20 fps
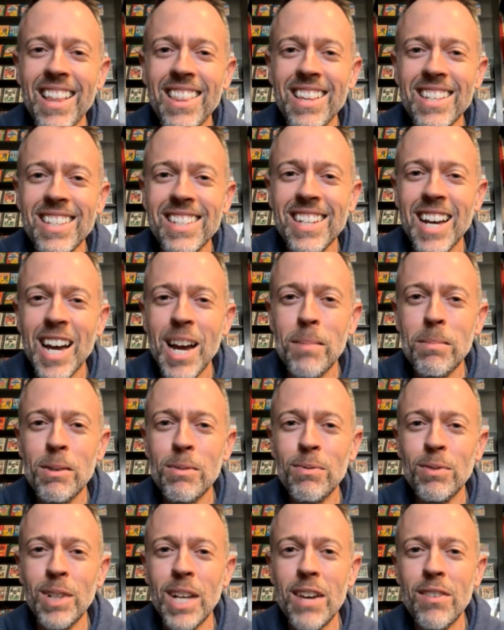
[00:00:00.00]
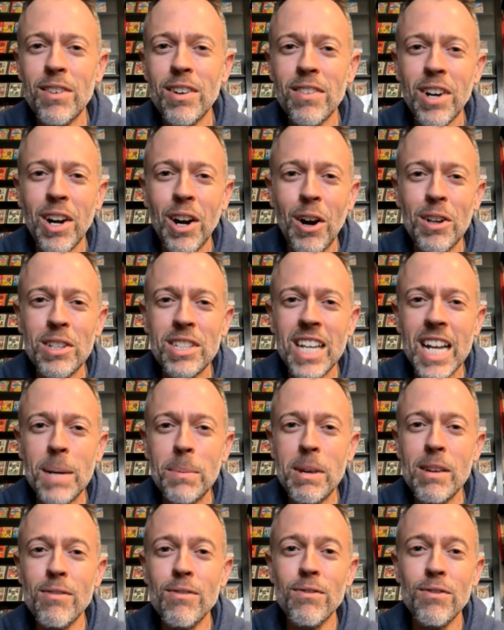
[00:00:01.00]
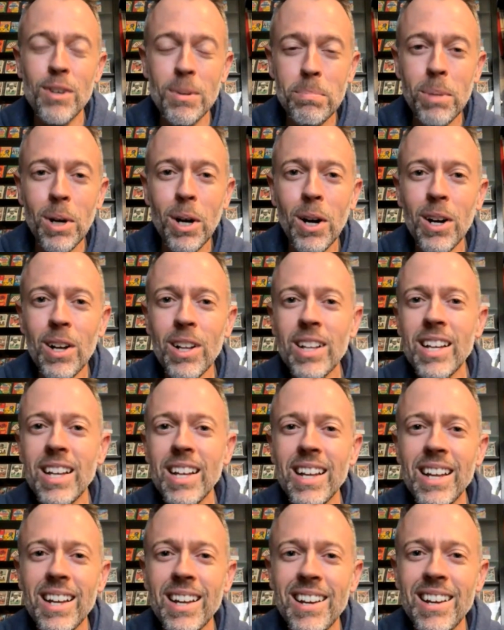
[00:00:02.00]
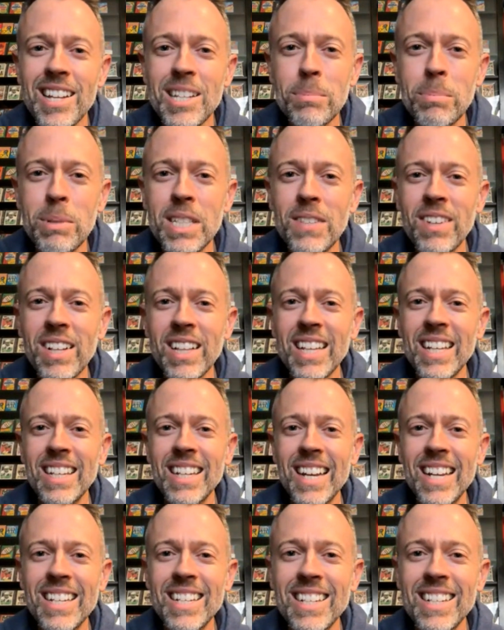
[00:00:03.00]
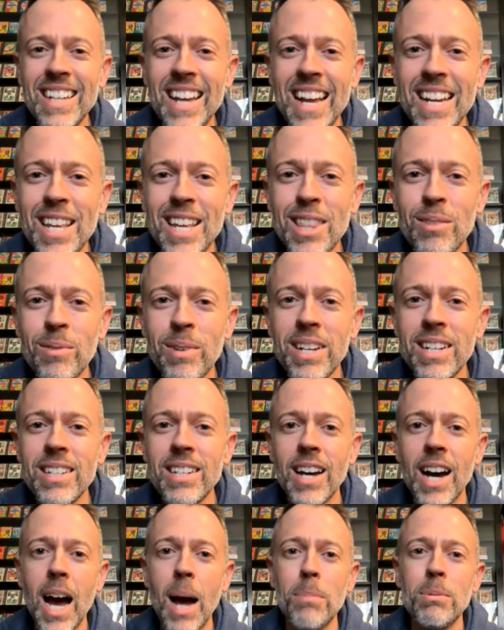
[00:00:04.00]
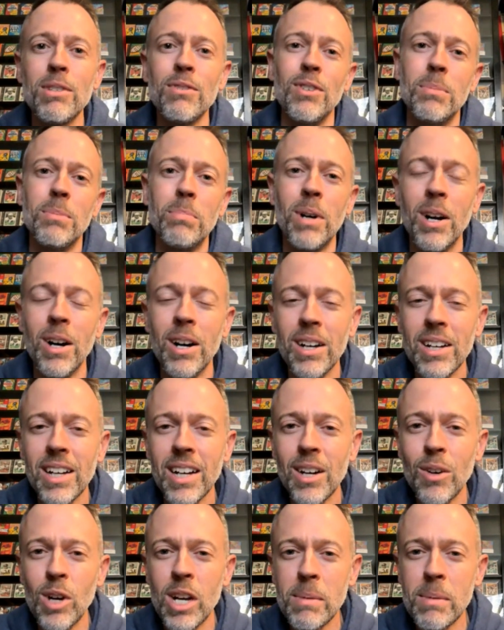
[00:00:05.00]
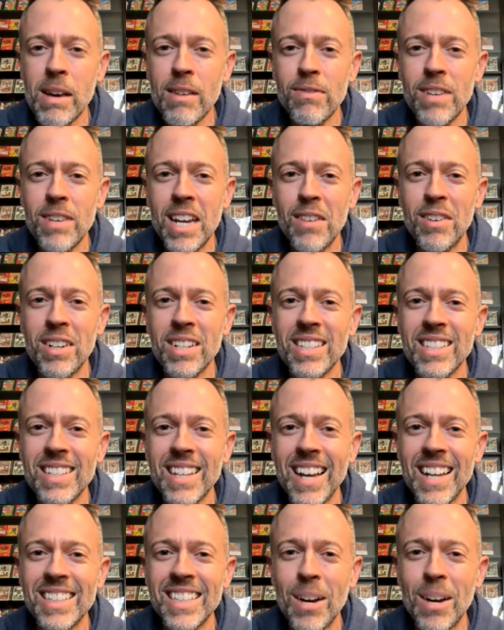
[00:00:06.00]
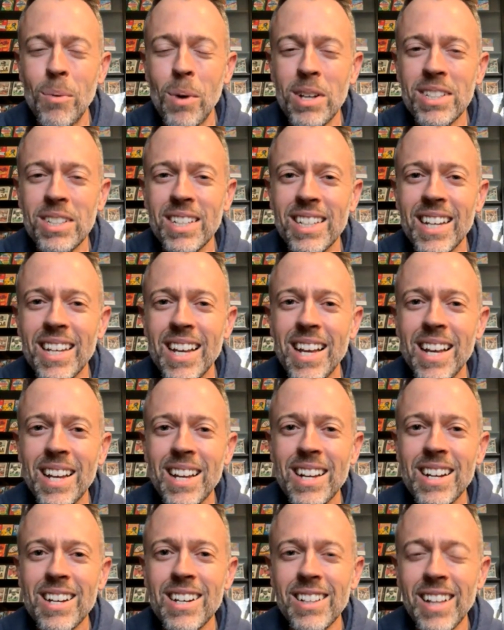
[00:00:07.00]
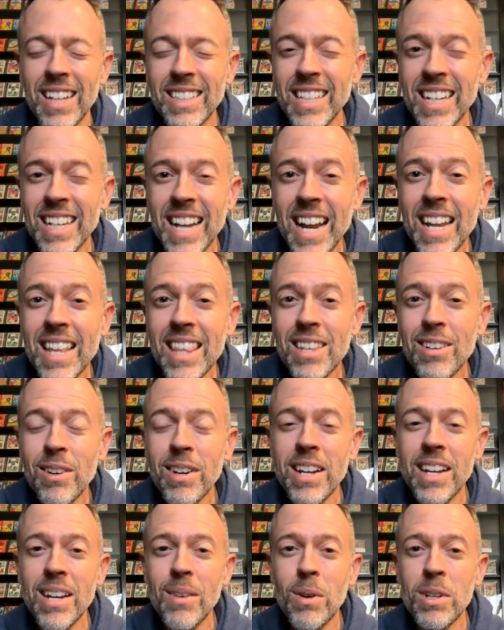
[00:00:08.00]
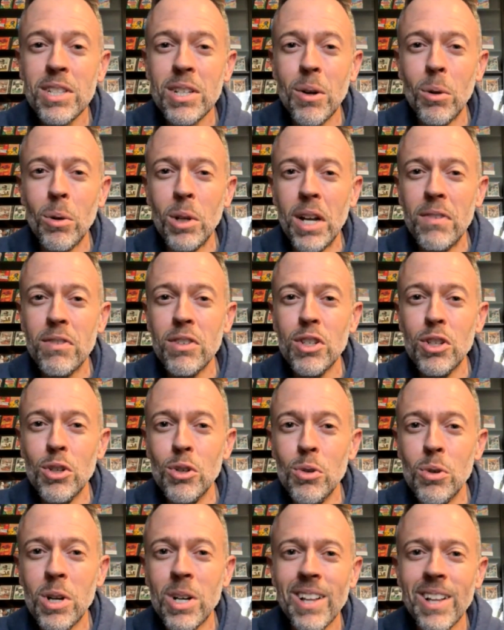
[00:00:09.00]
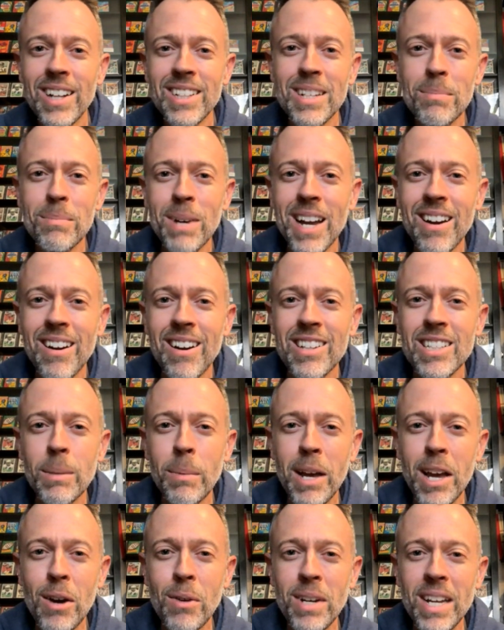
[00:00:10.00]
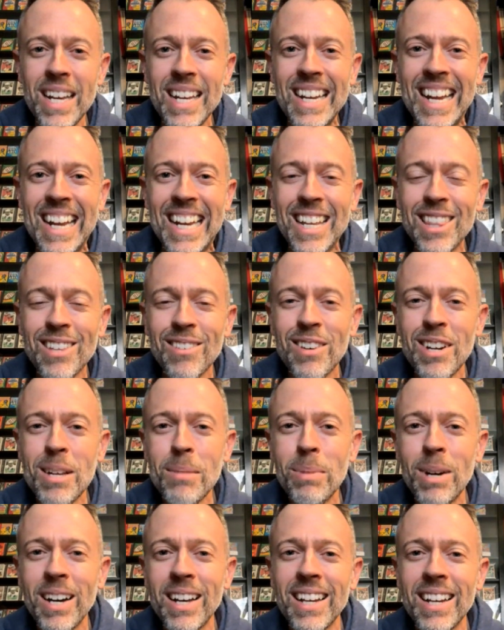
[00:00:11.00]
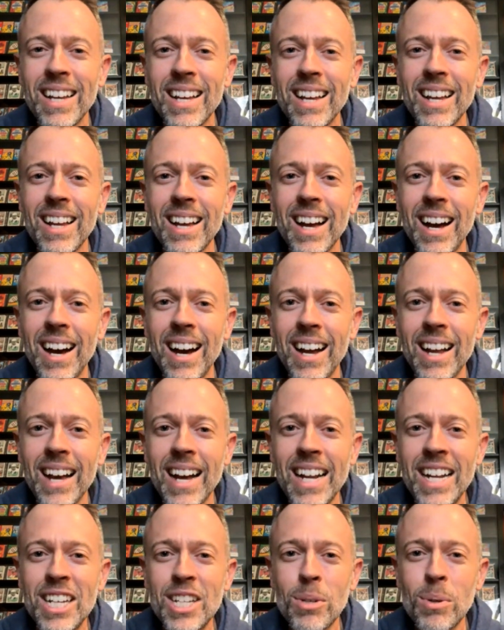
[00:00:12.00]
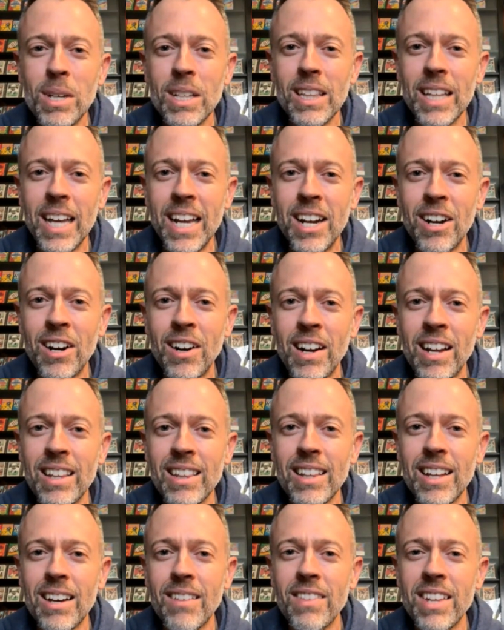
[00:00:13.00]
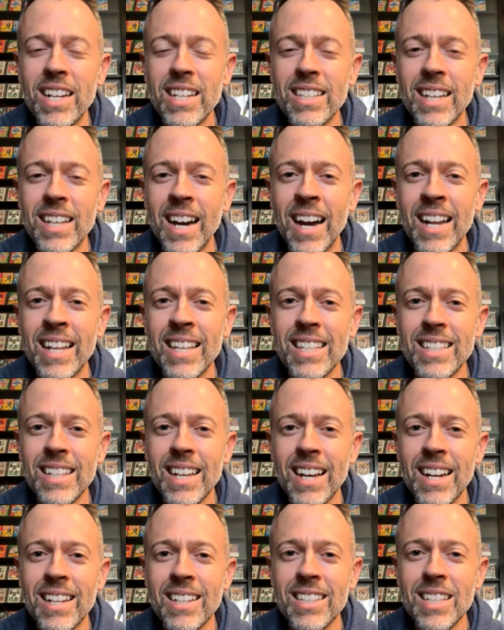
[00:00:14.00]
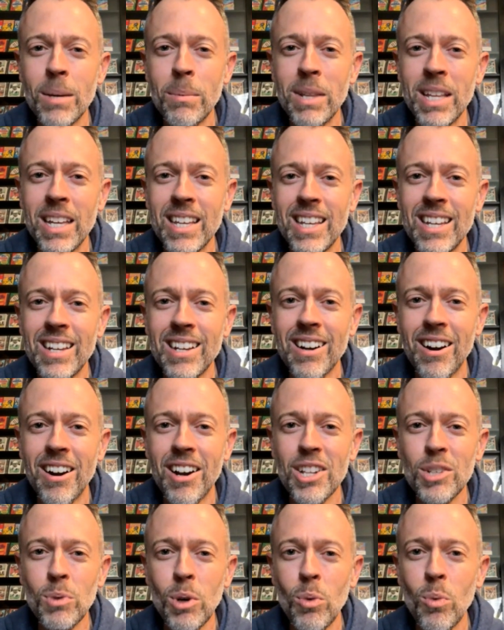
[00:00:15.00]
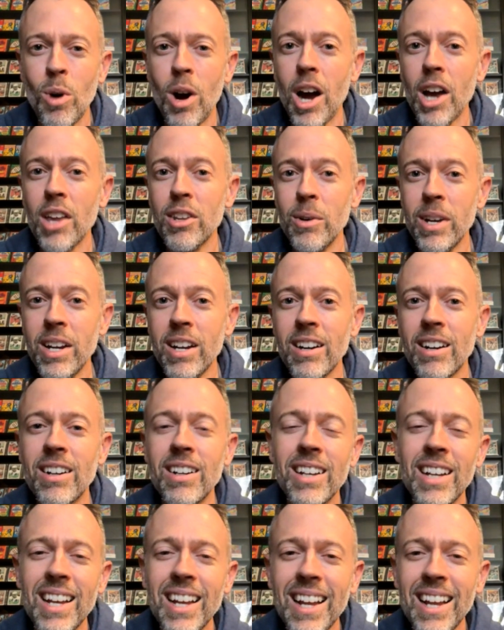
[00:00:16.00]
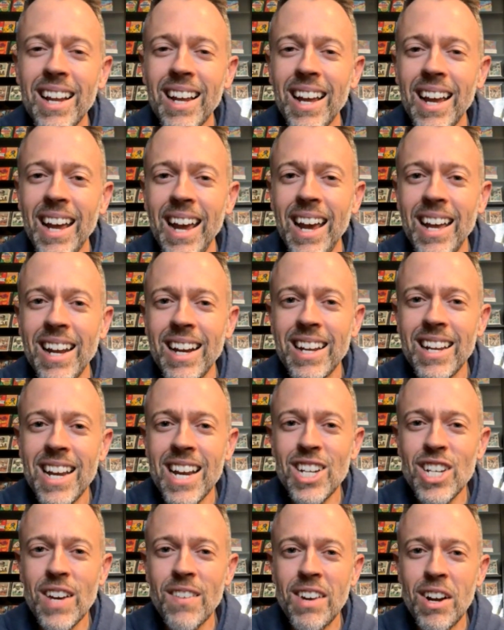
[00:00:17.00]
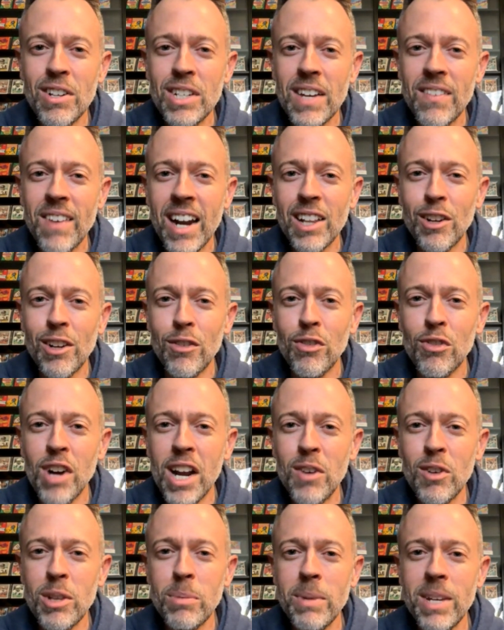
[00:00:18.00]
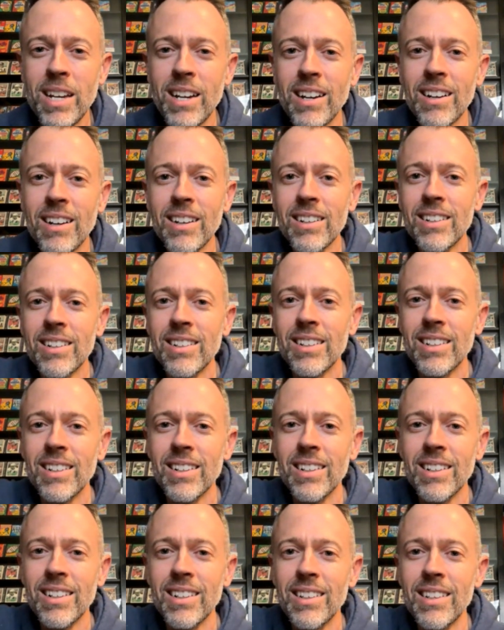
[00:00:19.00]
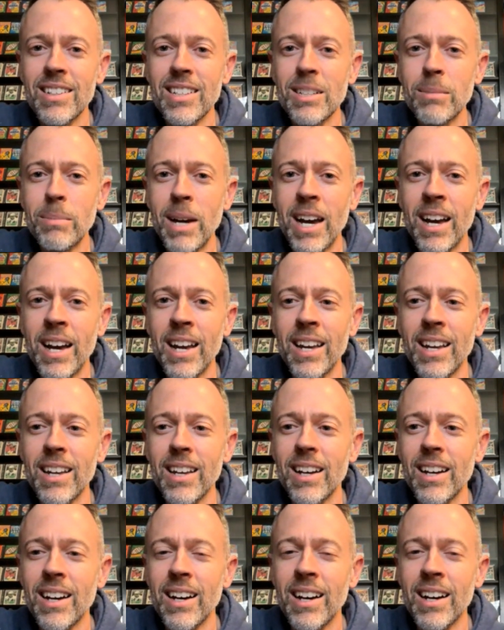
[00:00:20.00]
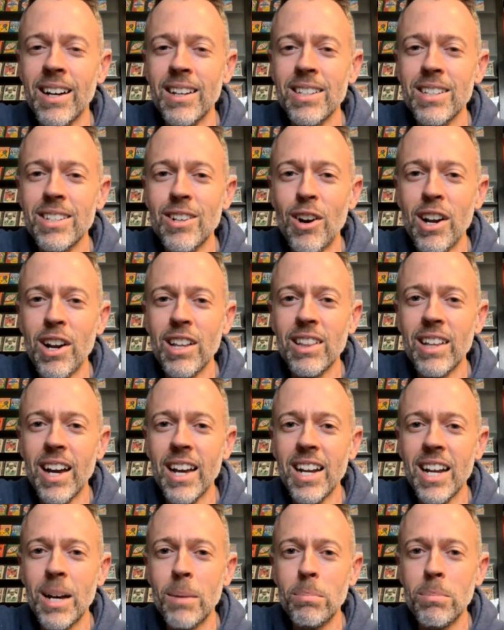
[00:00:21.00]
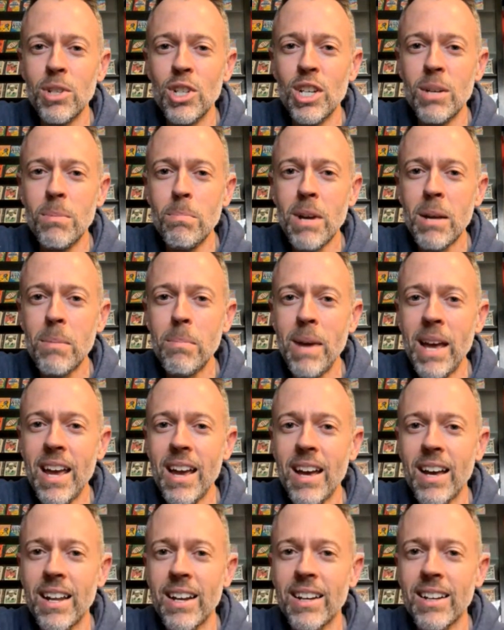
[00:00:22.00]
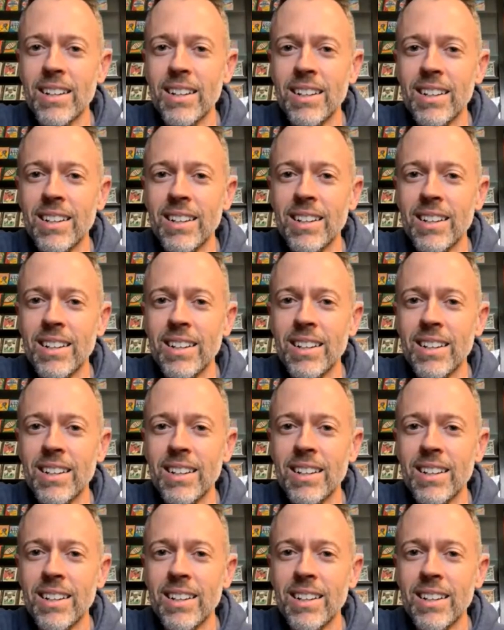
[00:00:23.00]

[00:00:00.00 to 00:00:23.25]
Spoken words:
This time, the flavor of cards going to be football, and specifically 1983 Topps football, one of my favorite sets. I wasn't collecting in '83, wasn't old enough to collect and buy cards on my own in '83, but got into it later and love the design and set and some of the key cards we'll walk through here. And in case you haven't noticed, I've got a little friend with me here. This is my starting lineup, Jim McMahon.